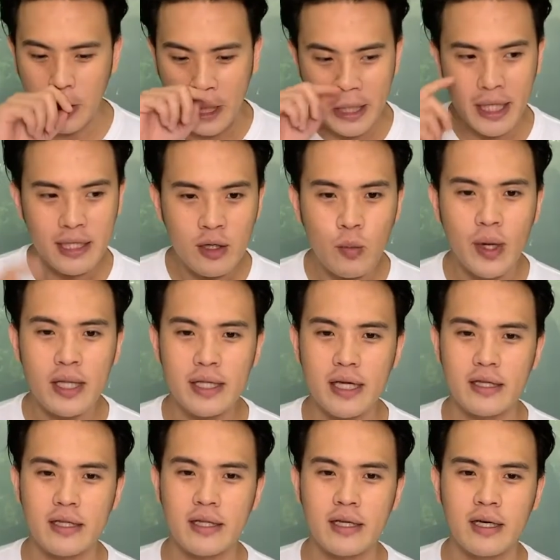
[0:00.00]
another one
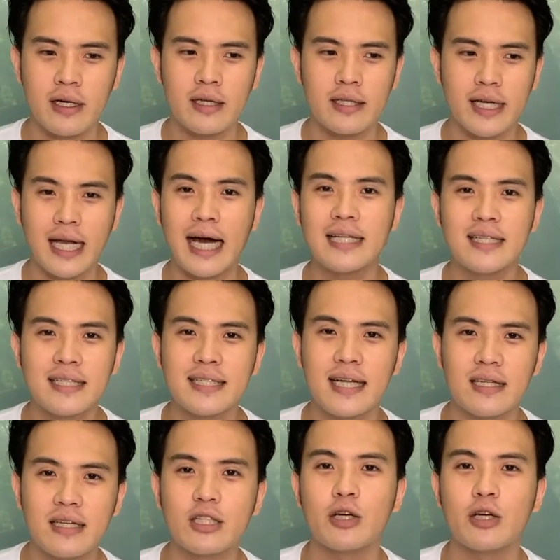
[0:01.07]
that the garden center,